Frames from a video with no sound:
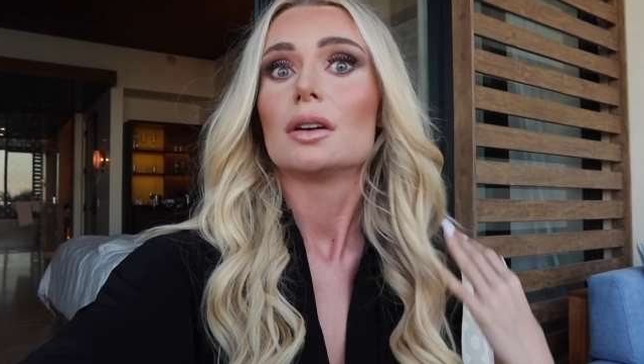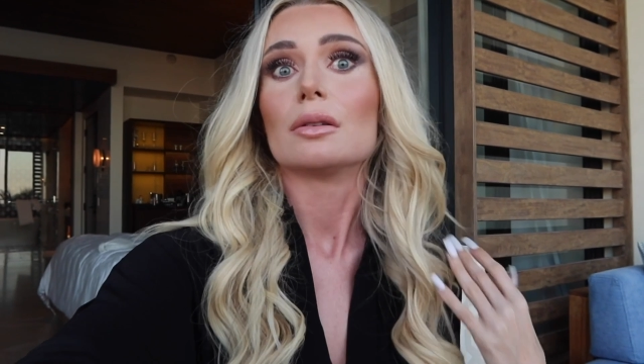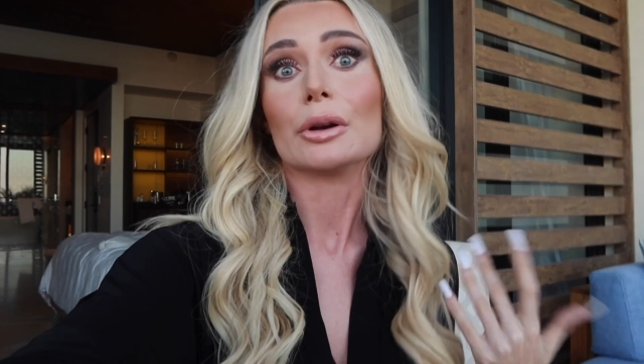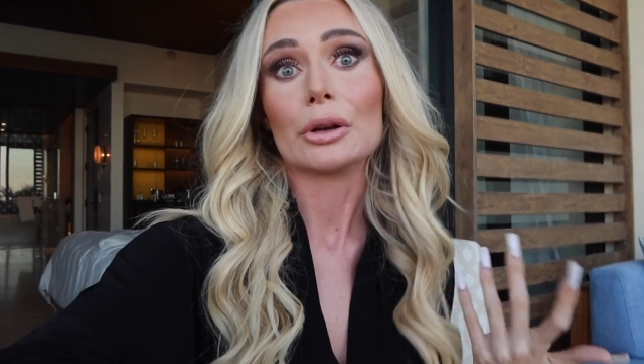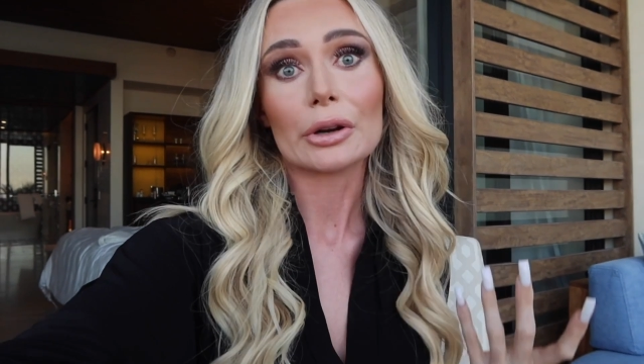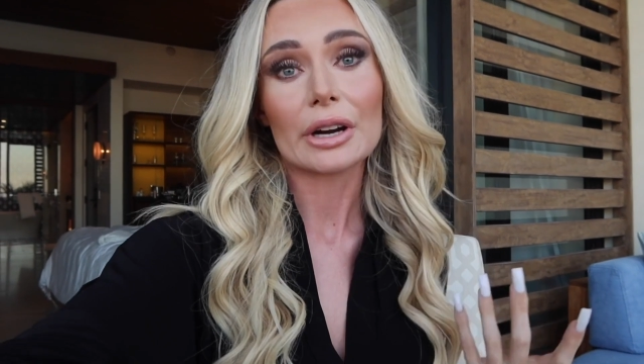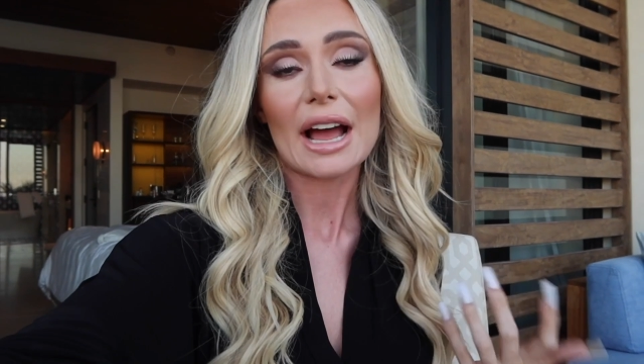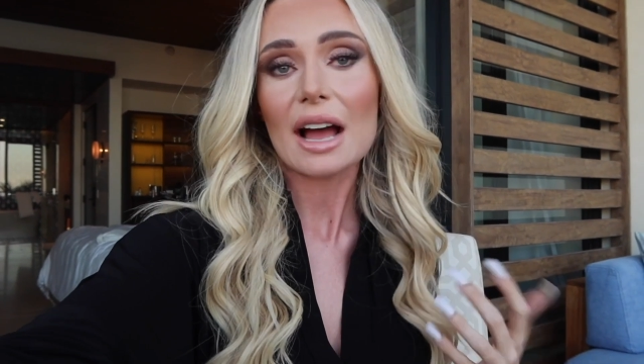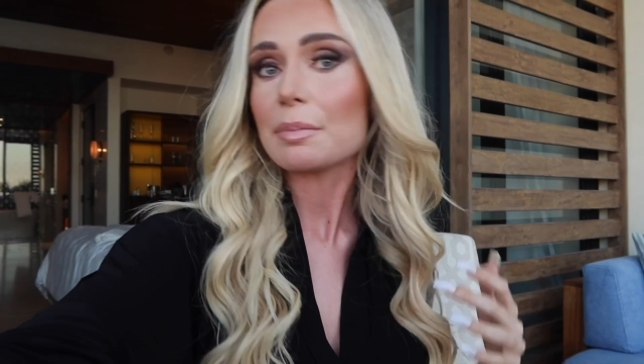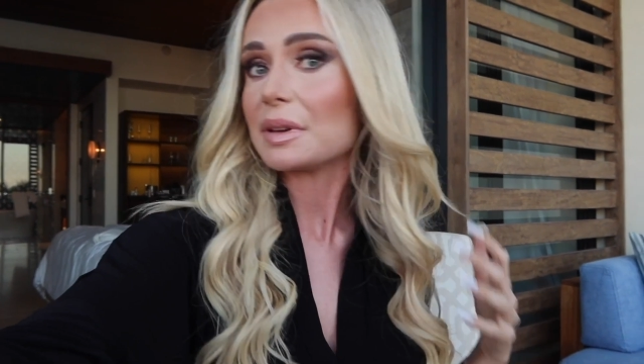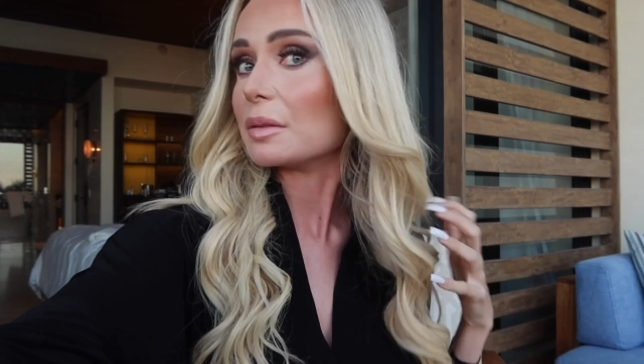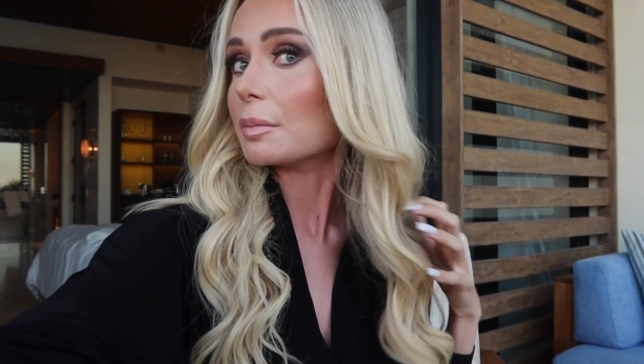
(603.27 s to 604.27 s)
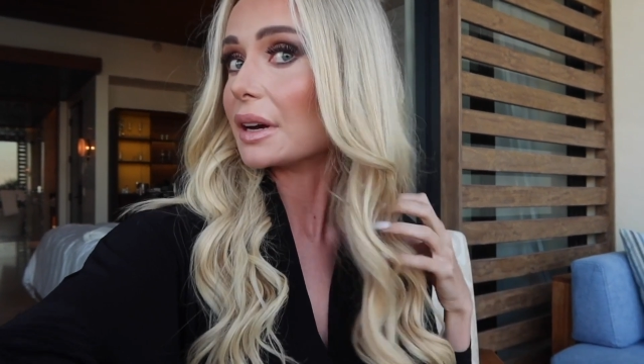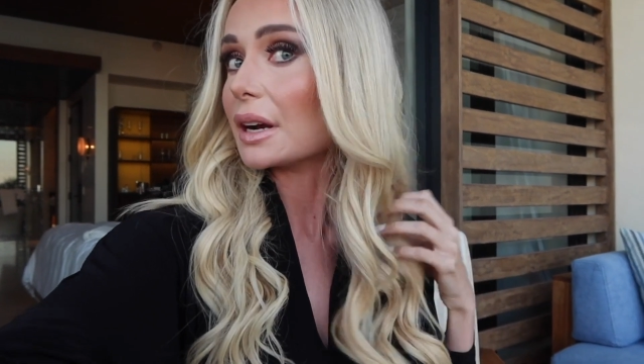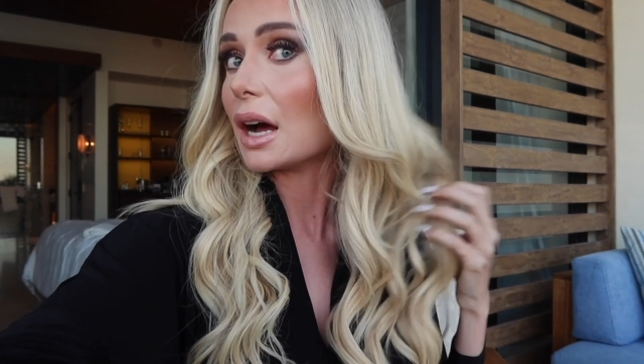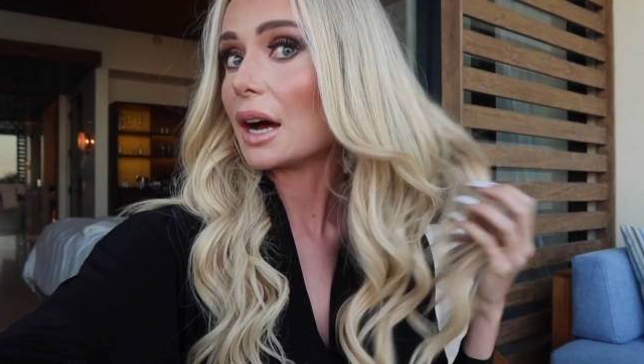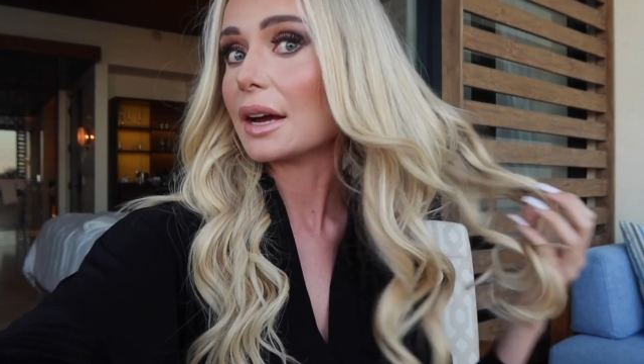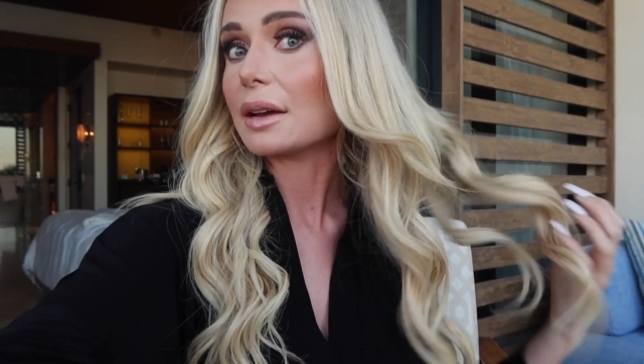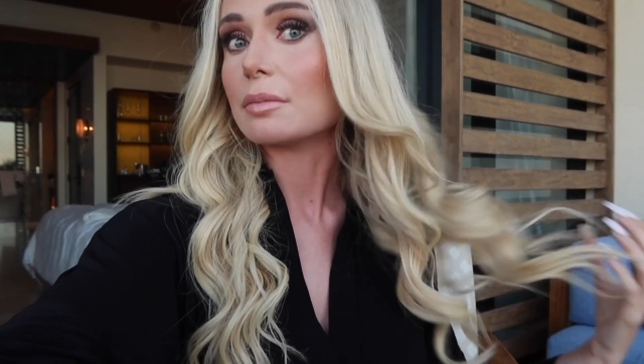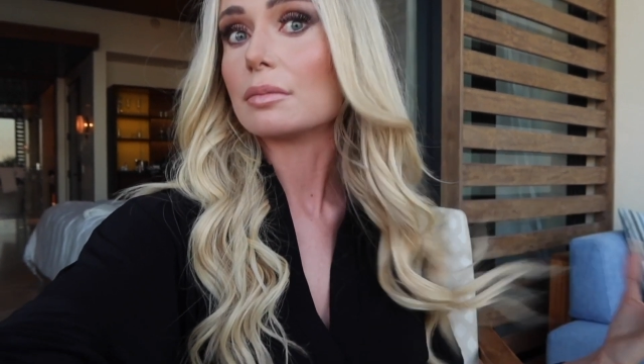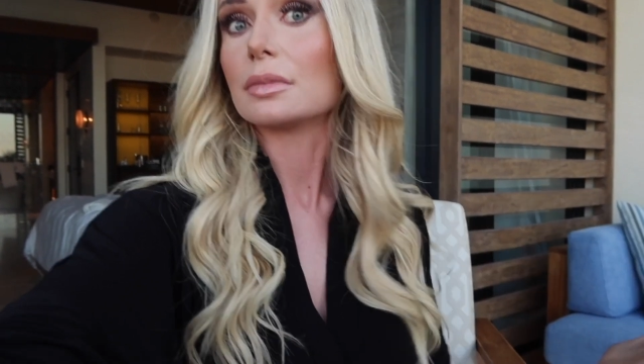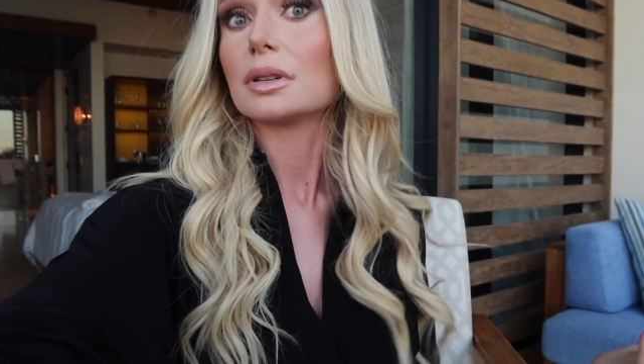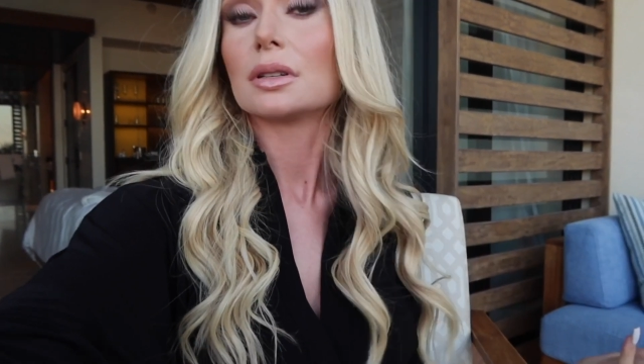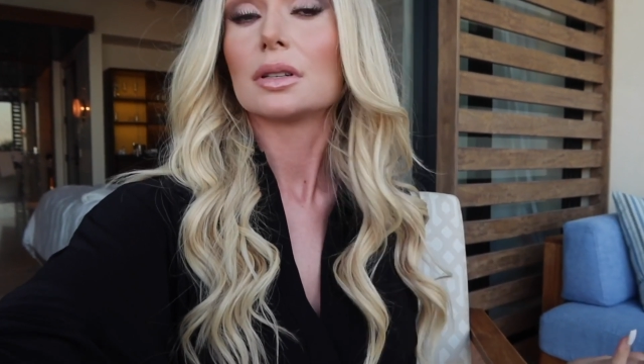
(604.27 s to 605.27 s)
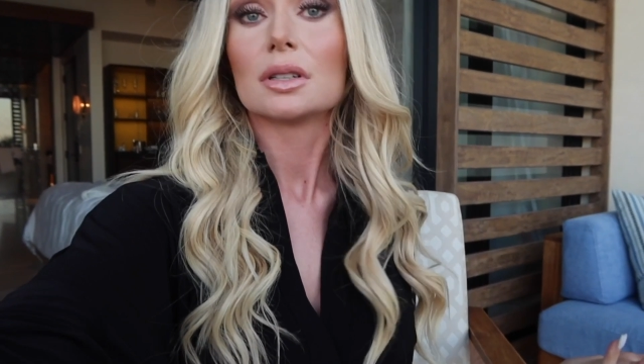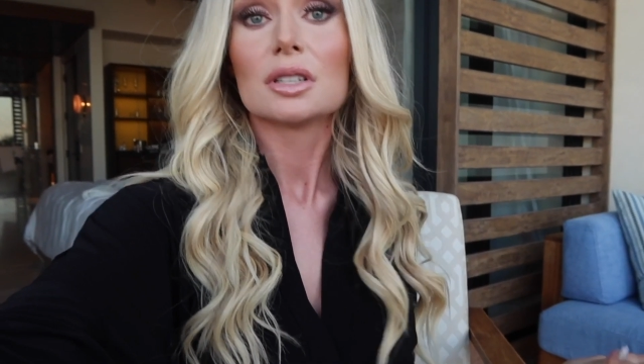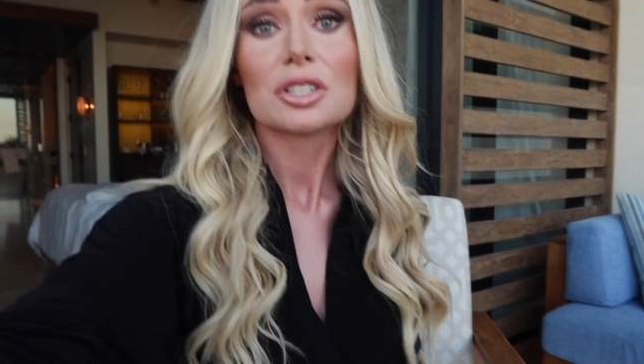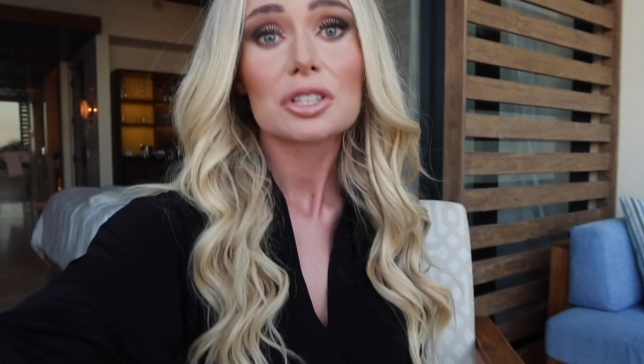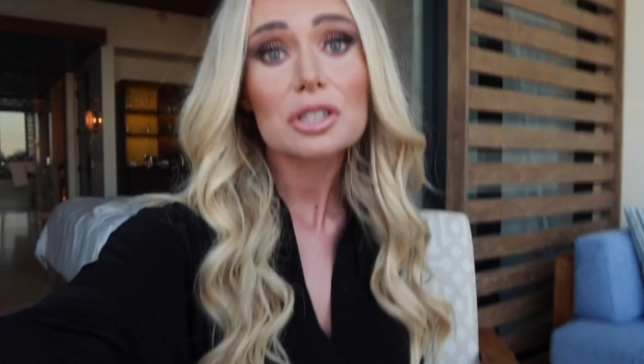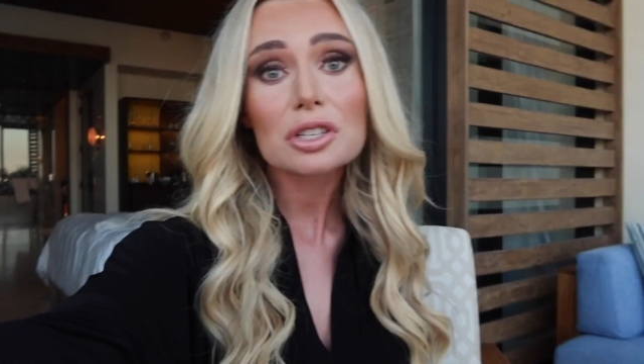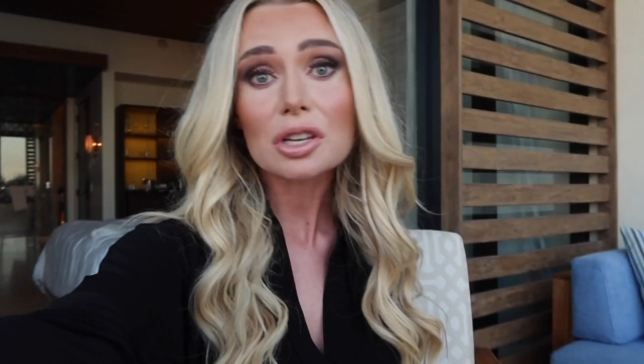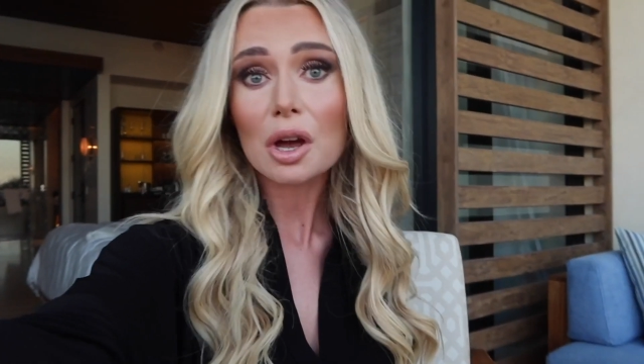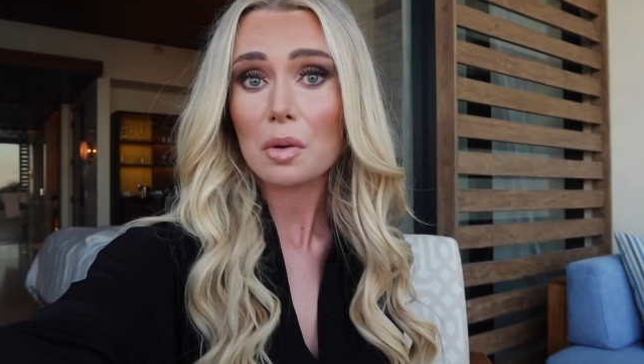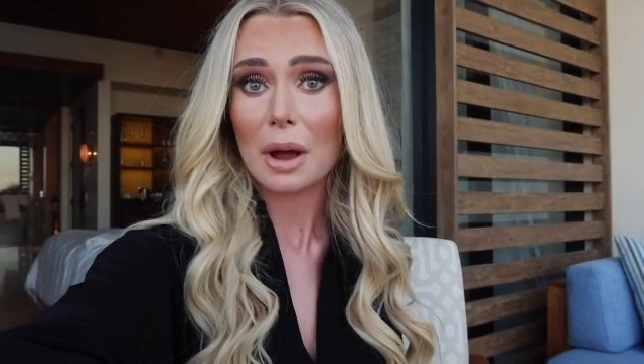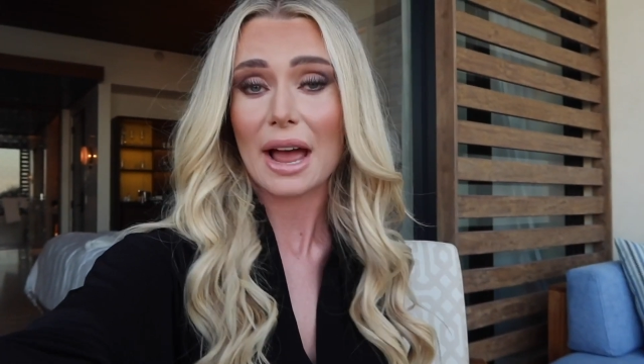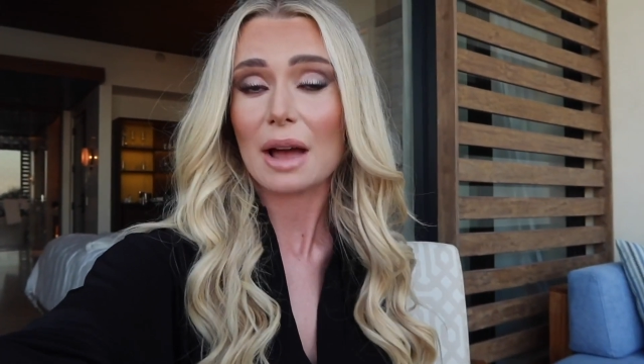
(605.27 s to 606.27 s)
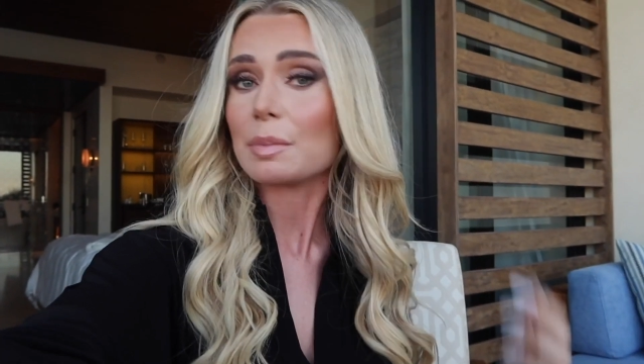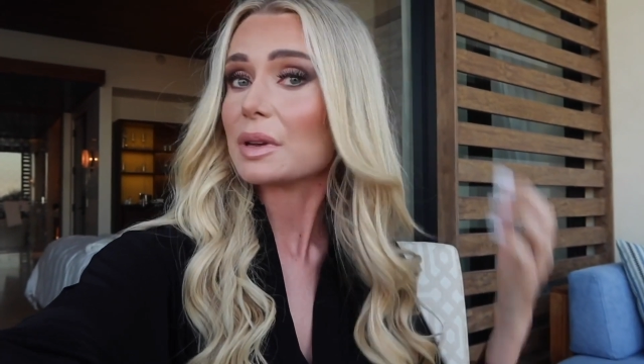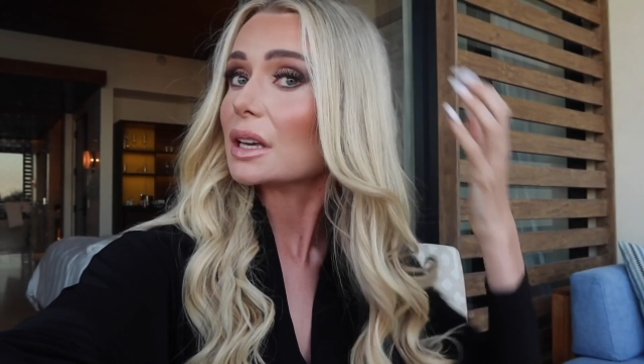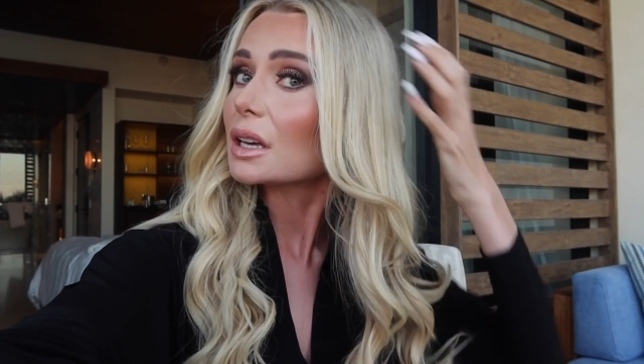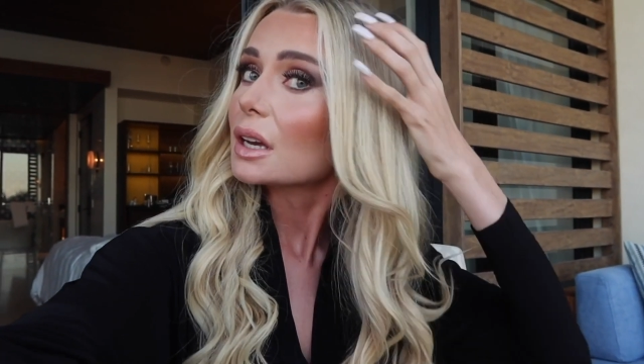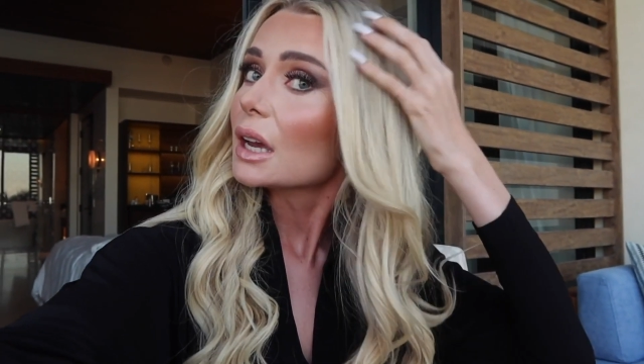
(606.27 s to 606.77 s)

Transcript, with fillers: when you're unhappy, but I'm so happy.